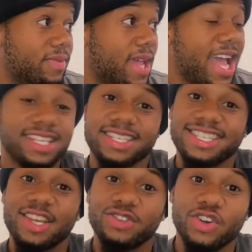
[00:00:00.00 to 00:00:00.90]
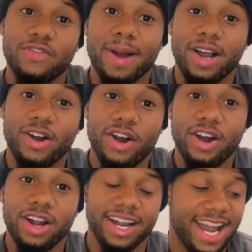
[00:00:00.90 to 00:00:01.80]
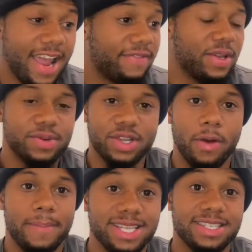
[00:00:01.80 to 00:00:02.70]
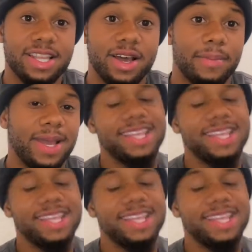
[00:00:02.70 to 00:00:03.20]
actually still drove my car after it was all messed up,